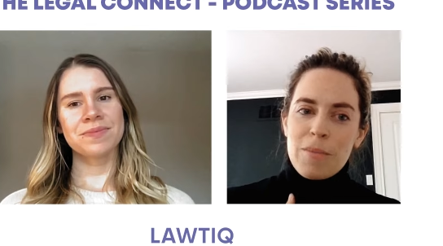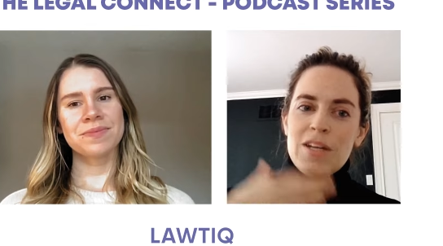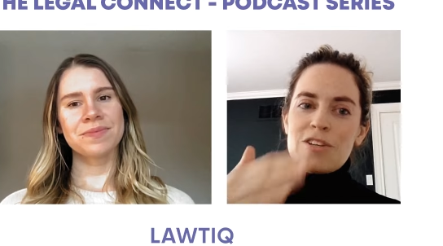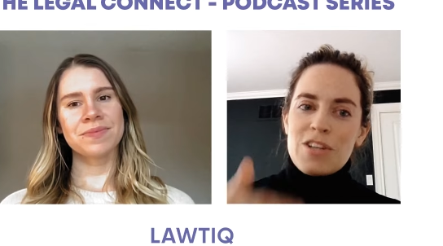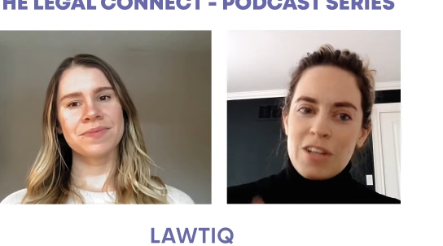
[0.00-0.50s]

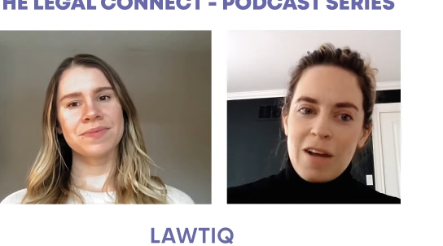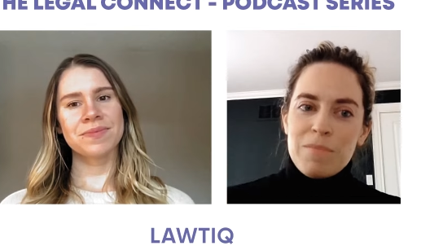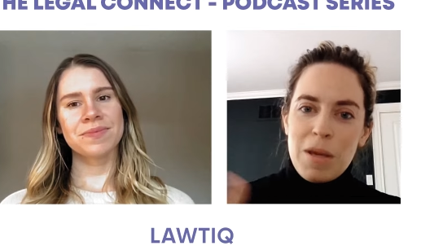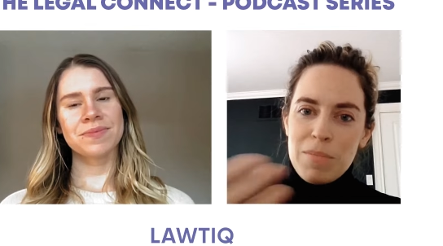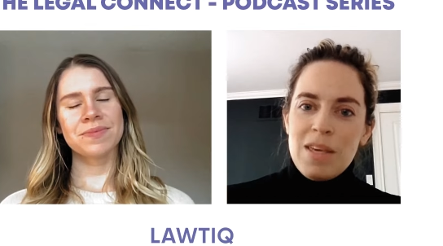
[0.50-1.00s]
Speaker 1: accommodation
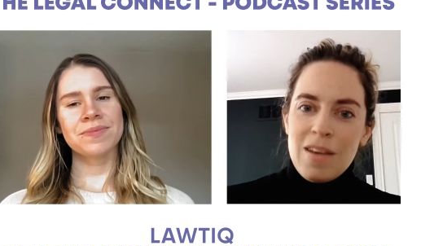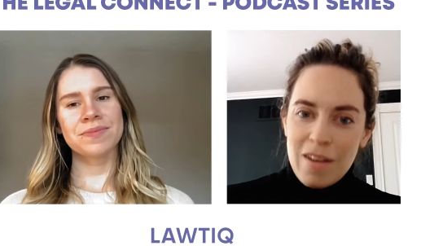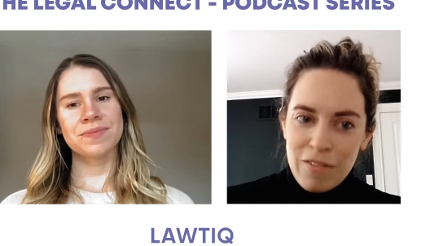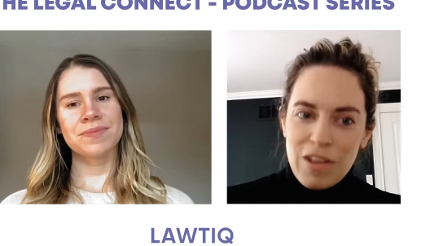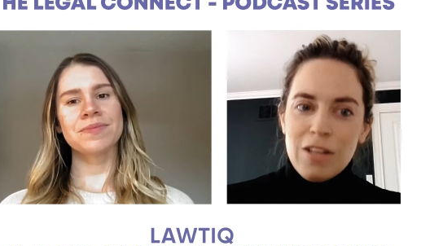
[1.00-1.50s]
might
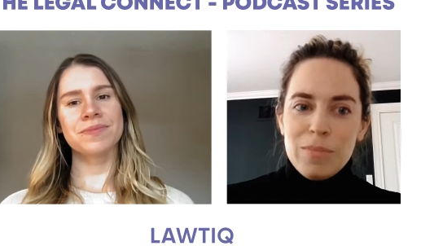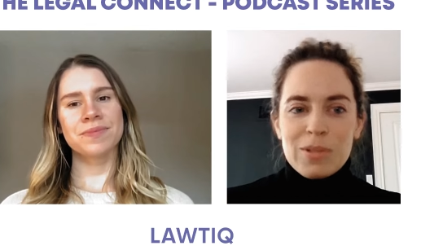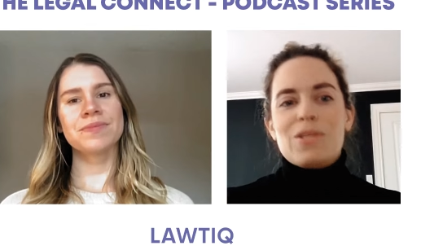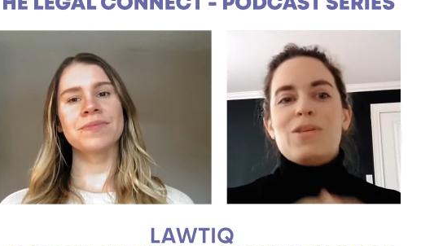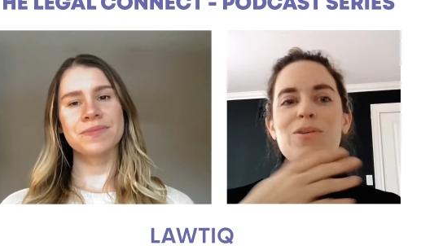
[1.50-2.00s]
be
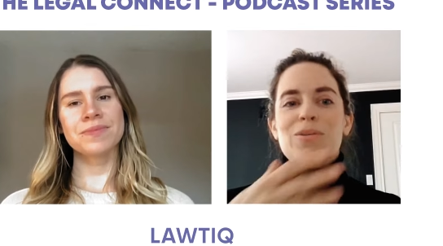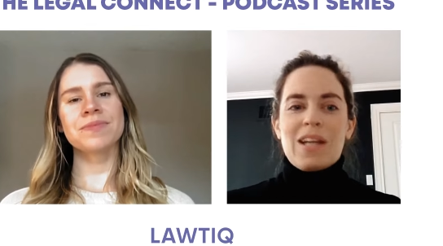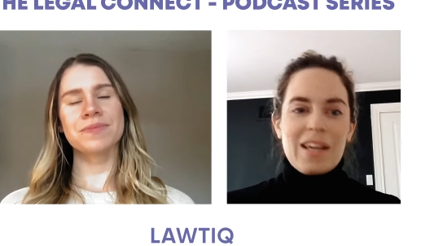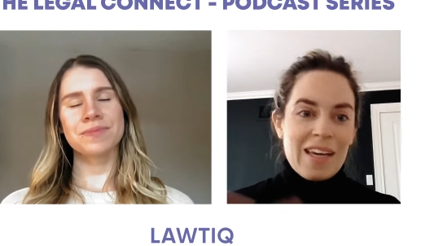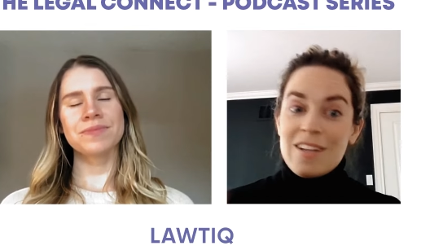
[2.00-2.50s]
available to
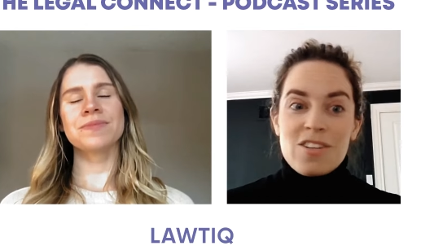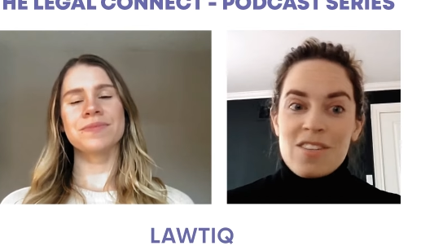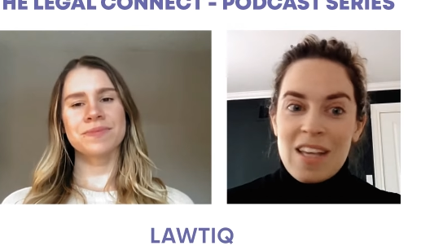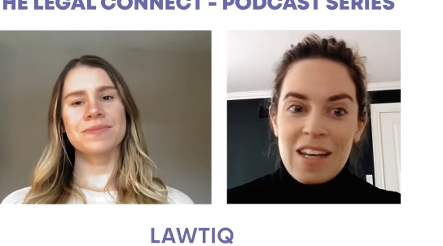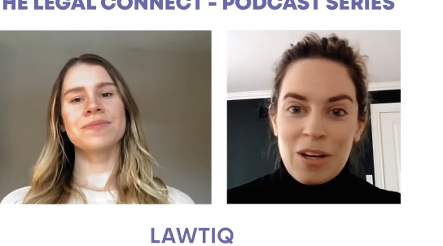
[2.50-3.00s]
you. And I can't
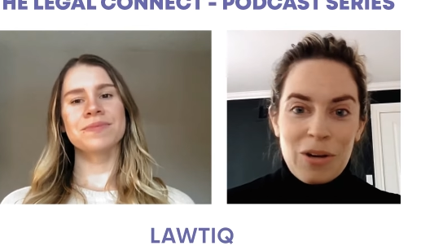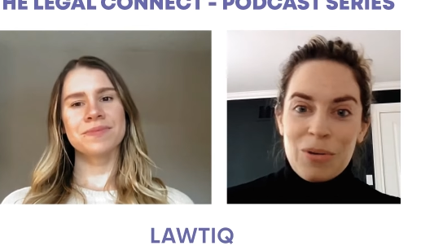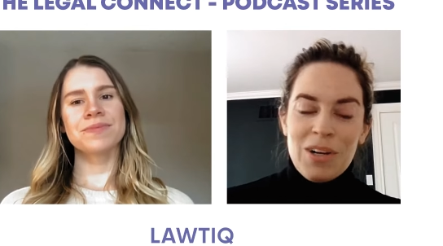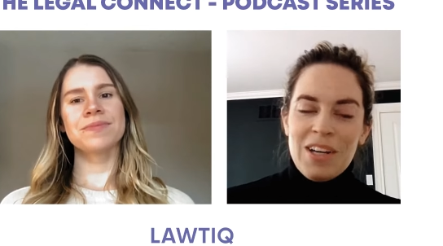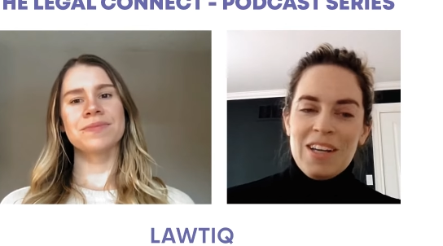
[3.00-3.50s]
just say
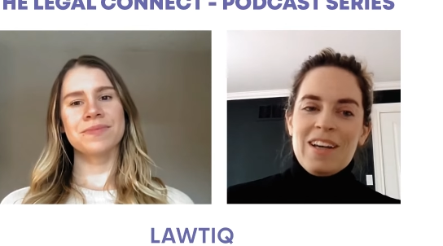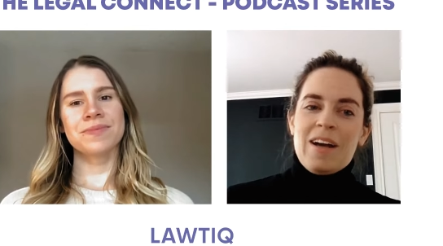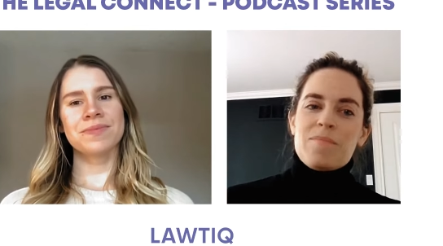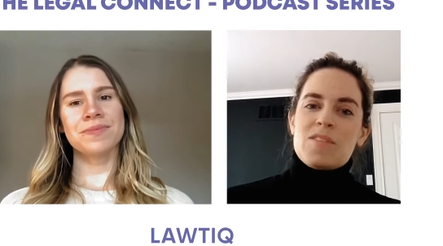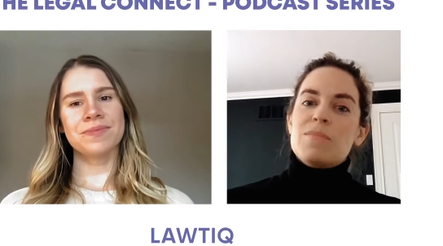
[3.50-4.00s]
no.
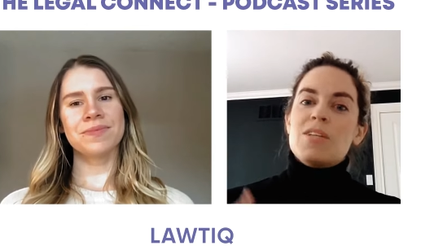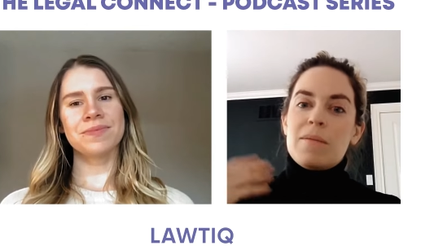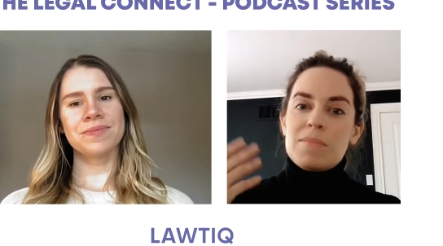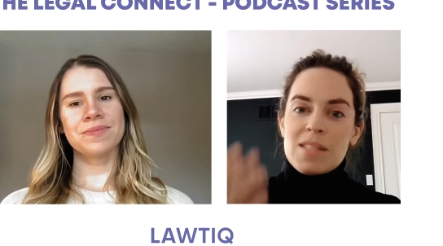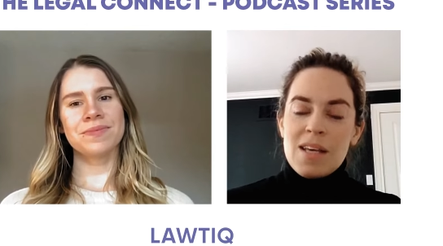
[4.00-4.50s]
Um,
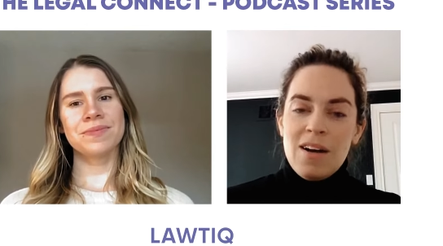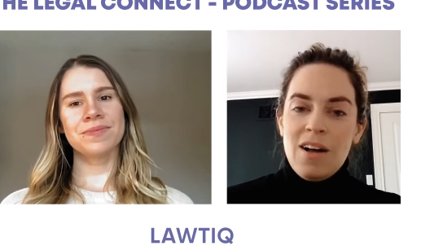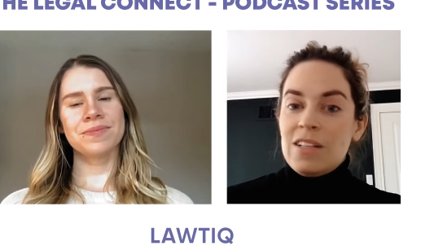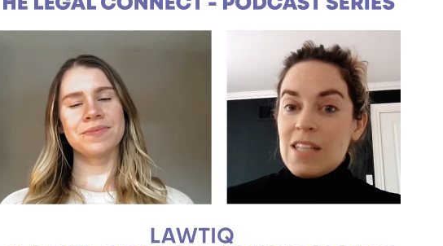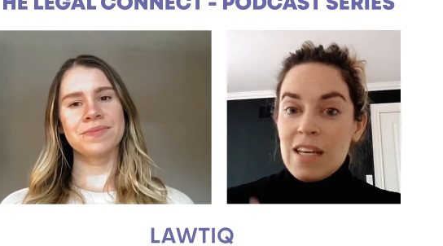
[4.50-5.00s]
sometimes
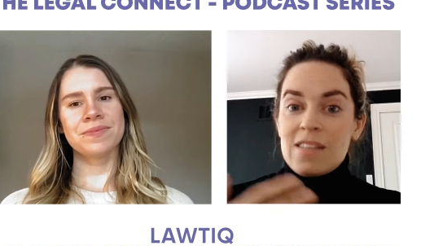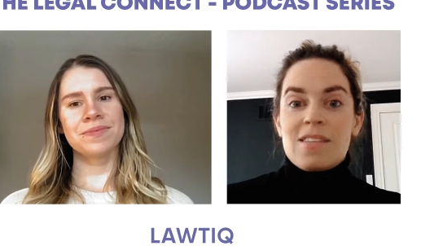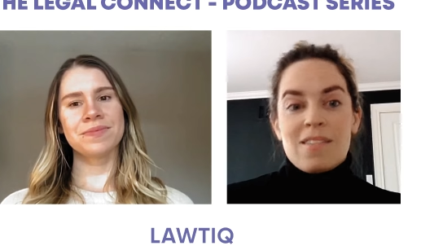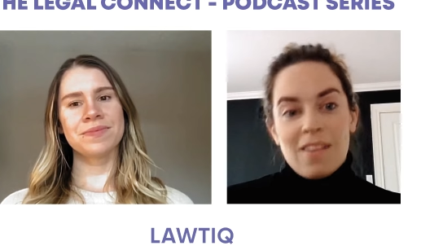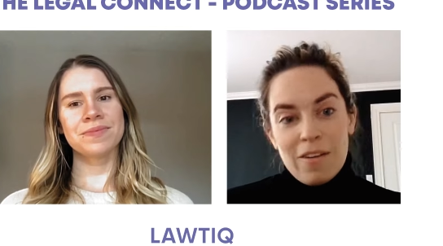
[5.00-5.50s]
all it
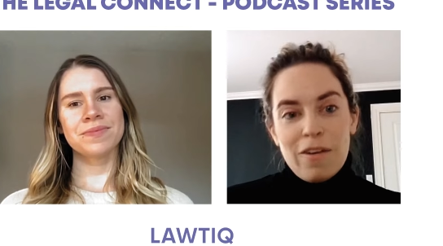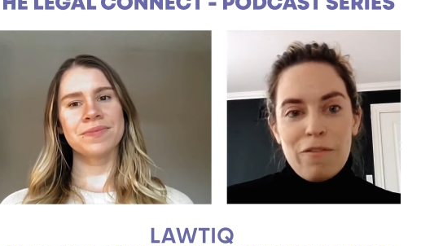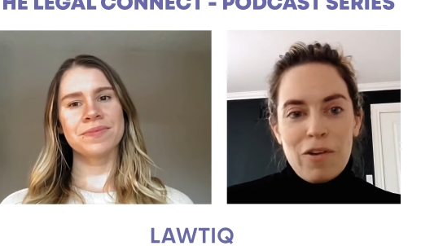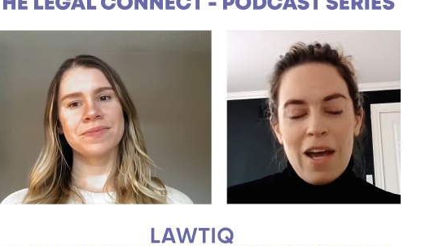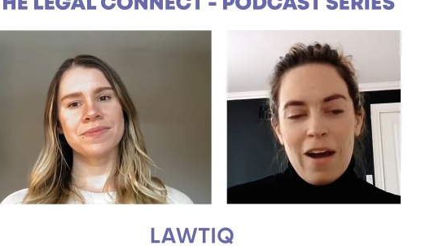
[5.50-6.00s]
takes,
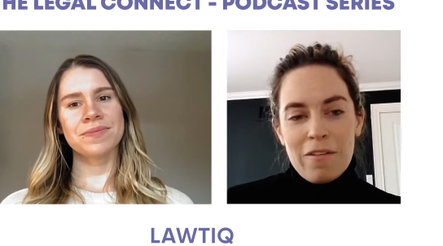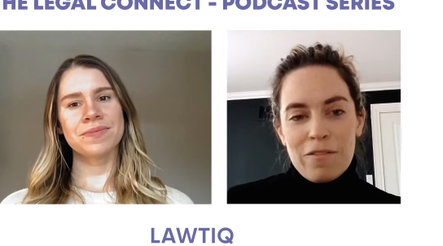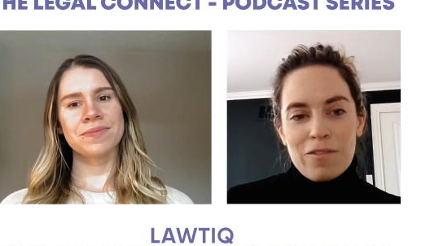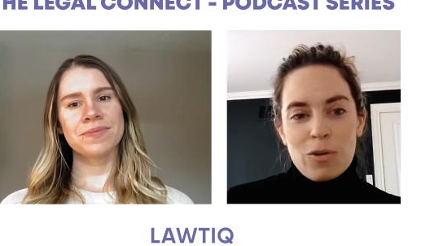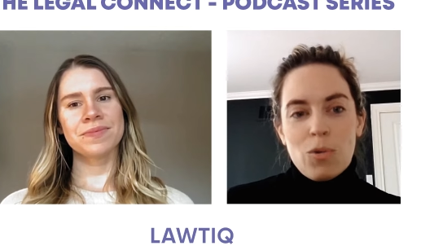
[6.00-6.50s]
if we
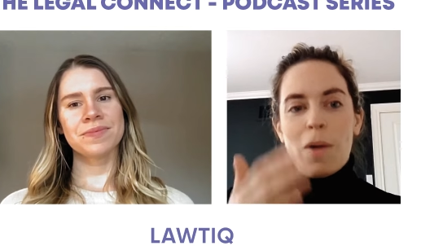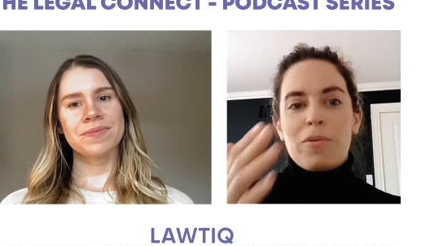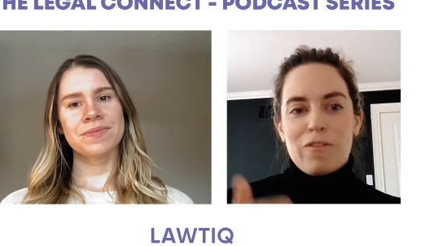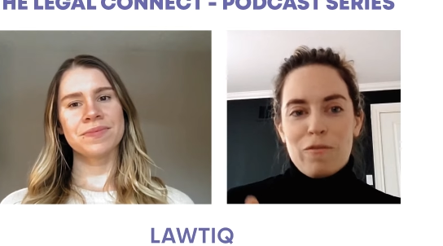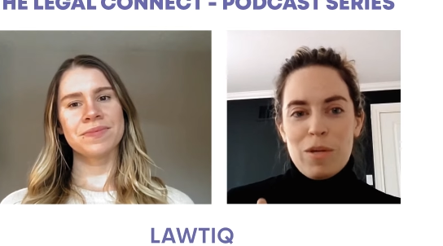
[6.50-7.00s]
have
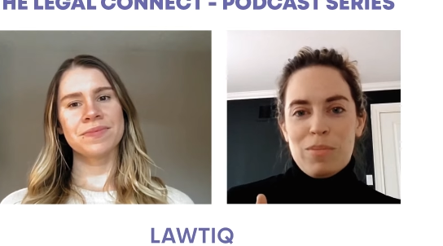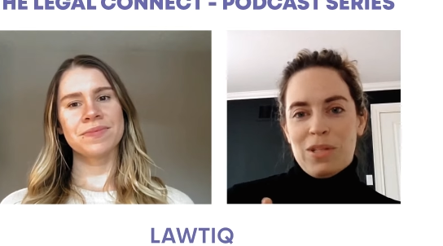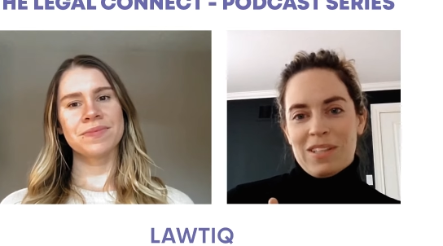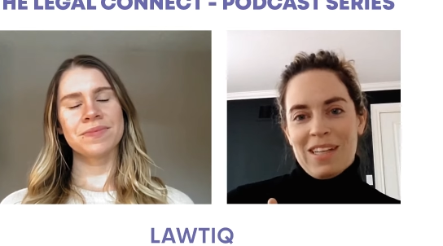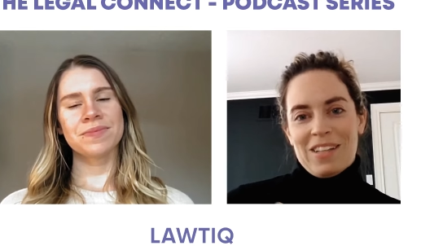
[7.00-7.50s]
cooperative
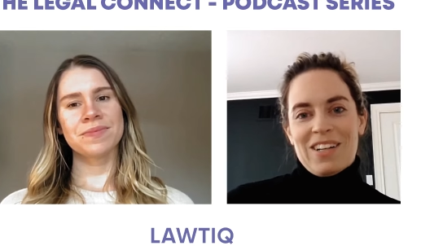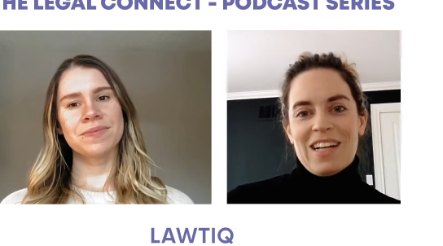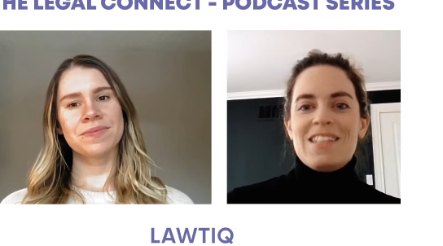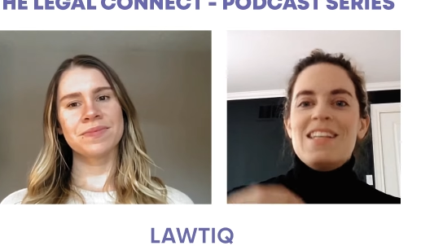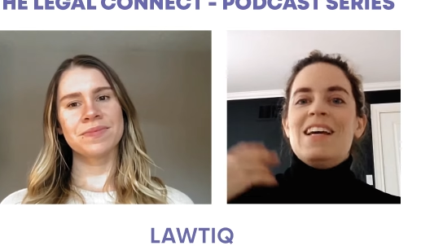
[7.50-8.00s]
people on the other
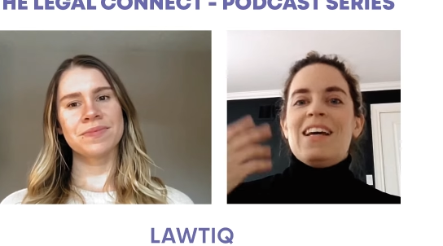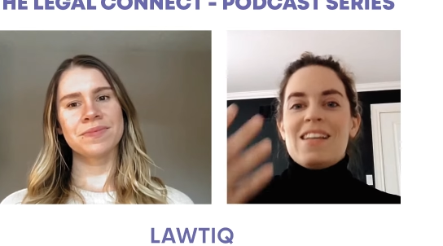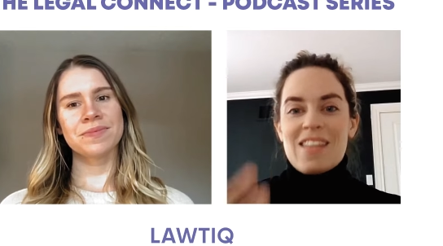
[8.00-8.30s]
end,